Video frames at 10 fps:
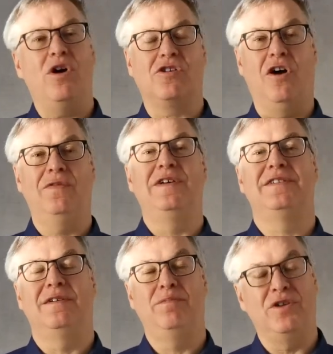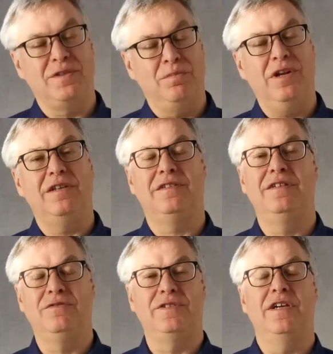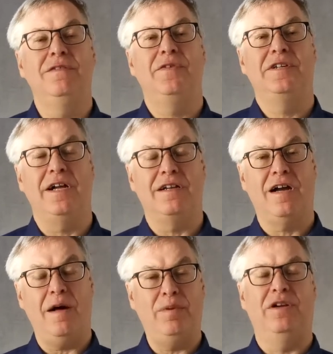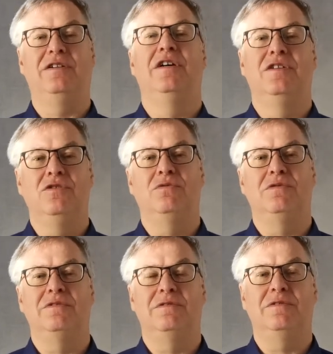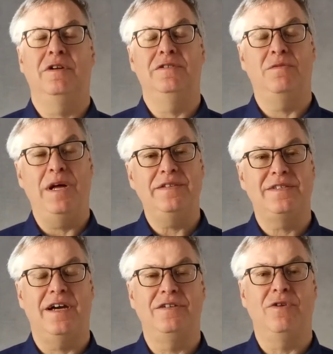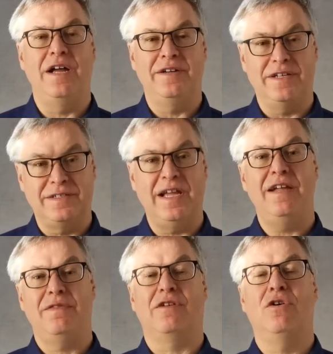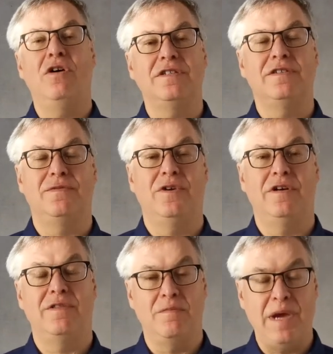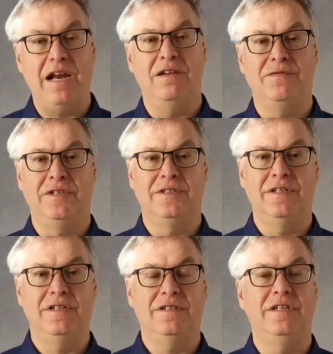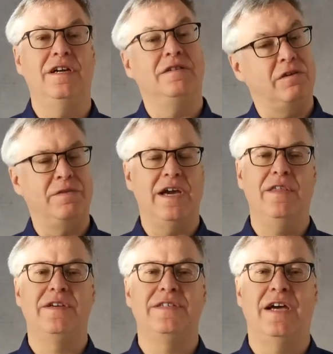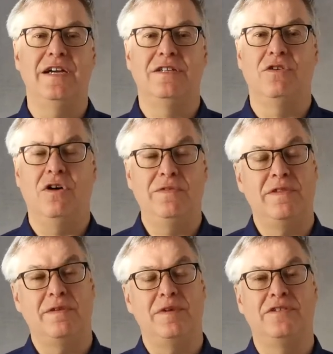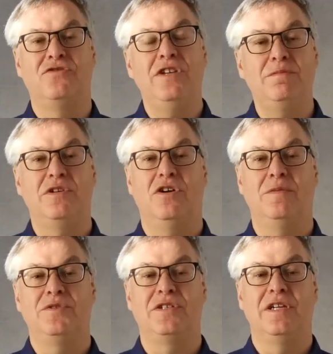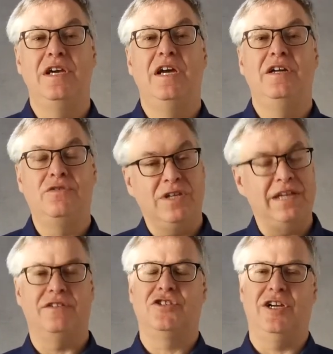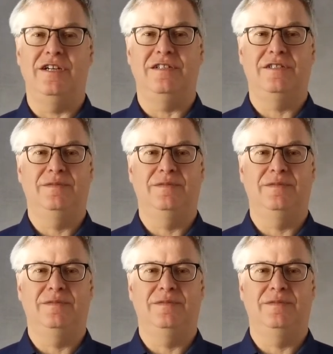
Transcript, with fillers: work offers a possibility to the infertile couple to on the one side to understand the causes for the male infertility and on the other side to offer them a treatment option to get a child.